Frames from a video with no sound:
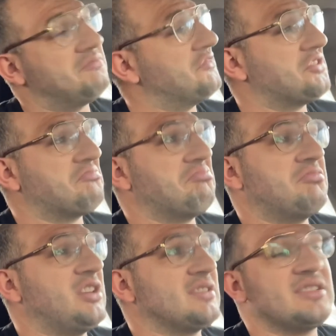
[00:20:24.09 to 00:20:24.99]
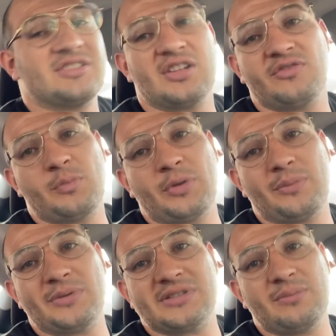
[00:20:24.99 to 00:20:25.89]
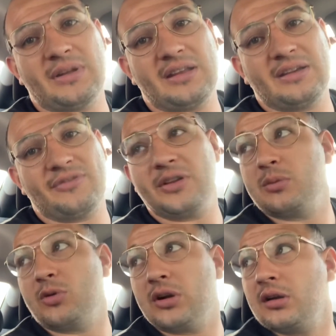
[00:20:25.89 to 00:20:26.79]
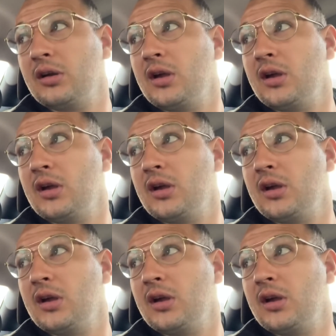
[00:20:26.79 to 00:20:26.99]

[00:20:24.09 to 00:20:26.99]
just doesn't serve a purpose in my life anymore.